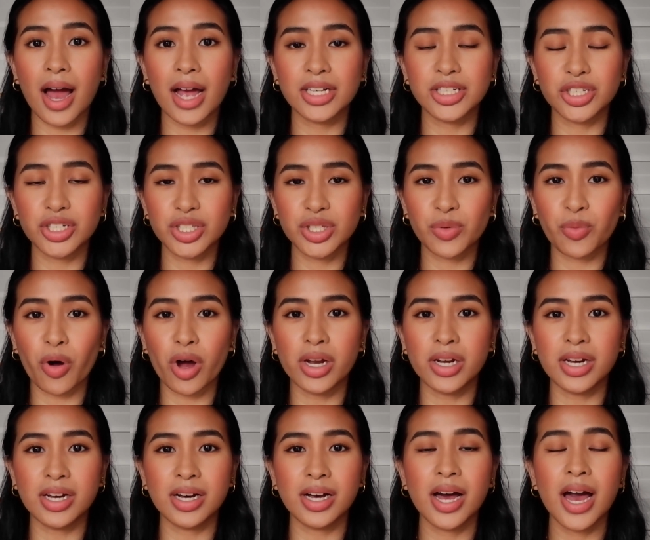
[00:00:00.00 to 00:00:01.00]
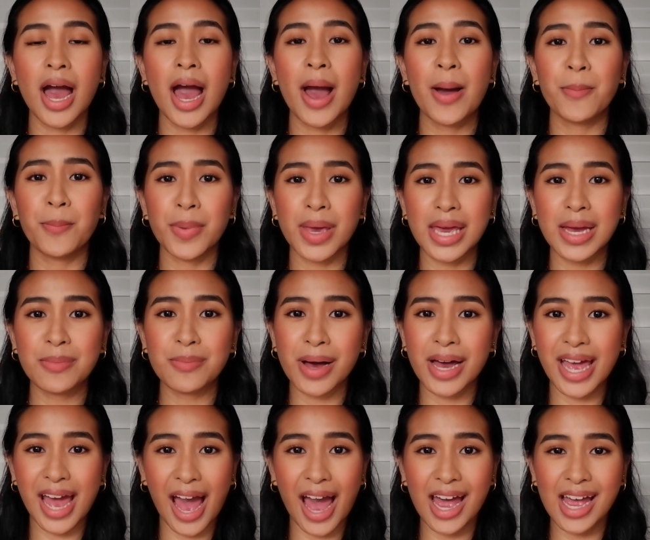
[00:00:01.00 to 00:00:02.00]
I just wanna make
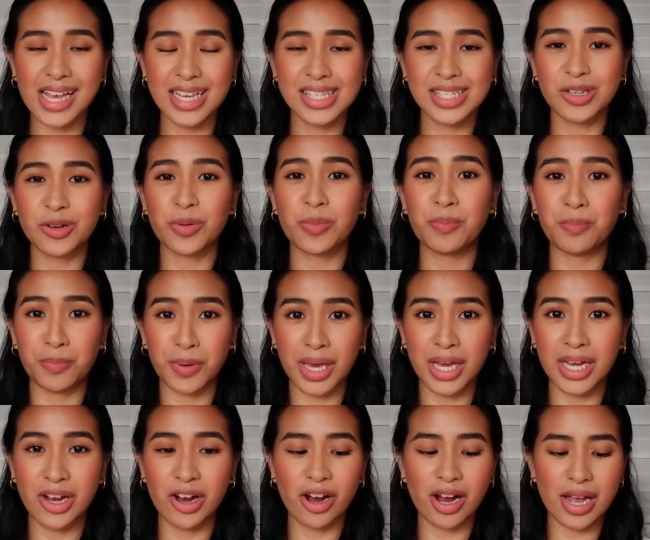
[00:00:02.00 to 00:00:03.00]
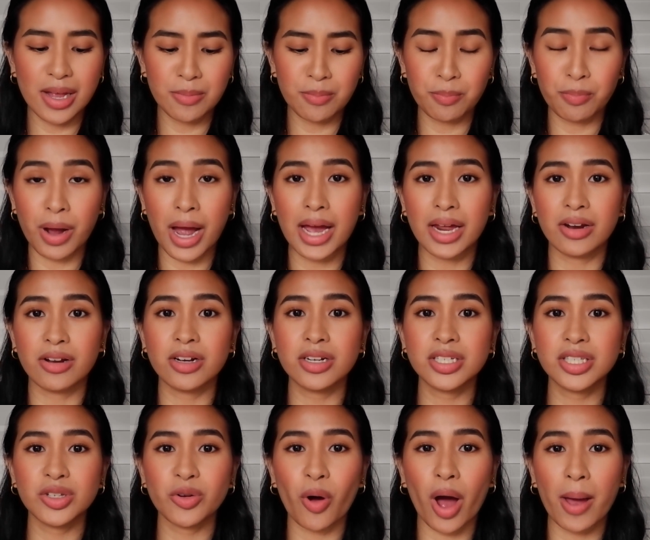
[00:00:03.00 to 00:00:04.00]
my eyes look bigger and brighter.
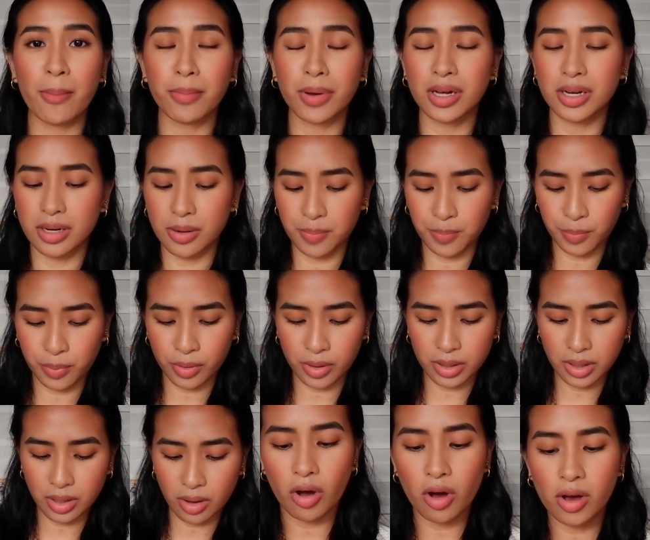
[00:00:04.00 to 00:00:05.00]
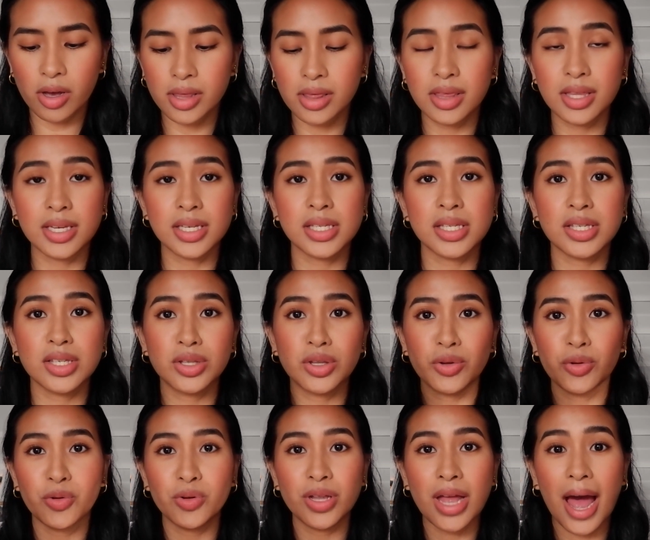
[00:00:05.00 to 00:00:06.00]
So I'm gonna put on this
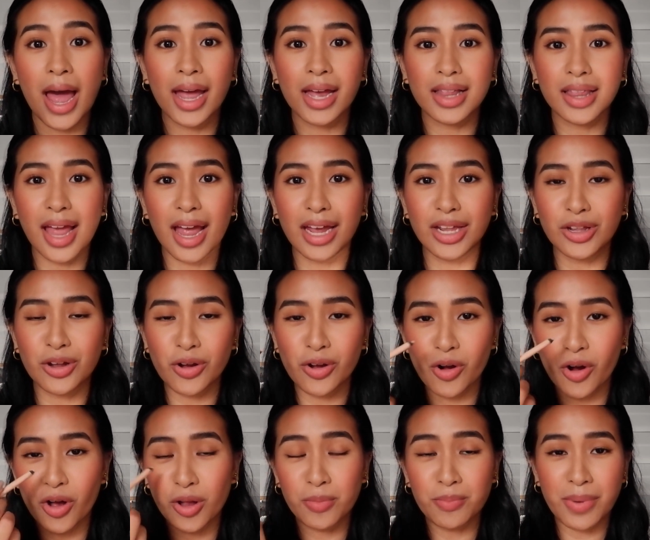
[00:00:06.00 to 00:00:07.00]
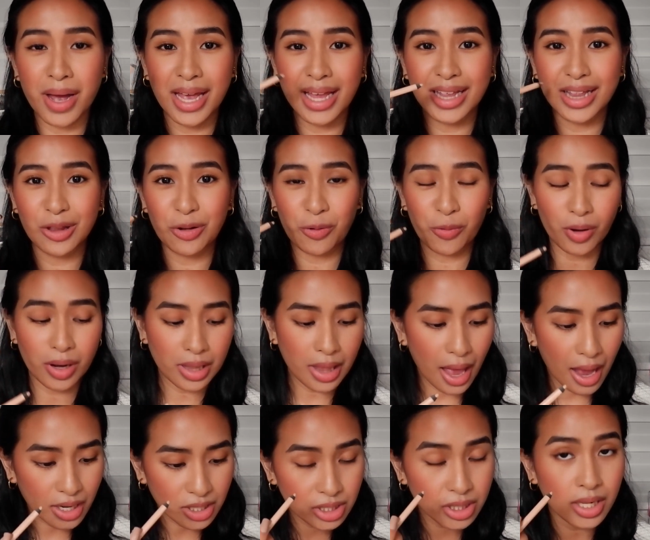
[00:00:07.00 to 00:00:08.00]
nude eyeliner on my lower
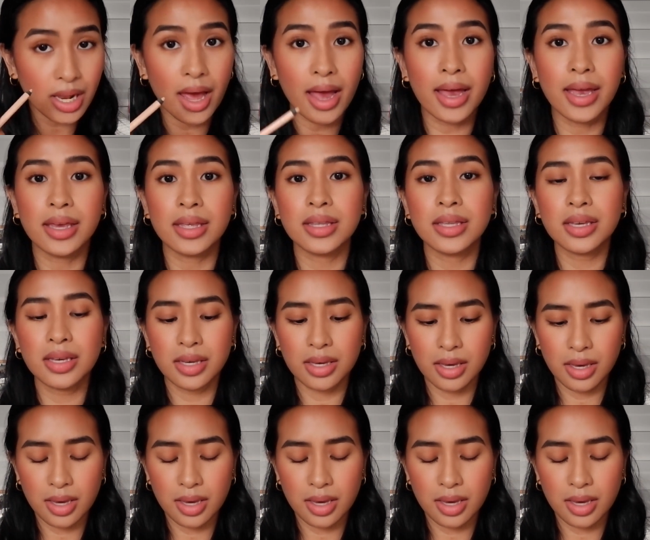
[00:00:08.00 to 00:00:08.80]
lash line.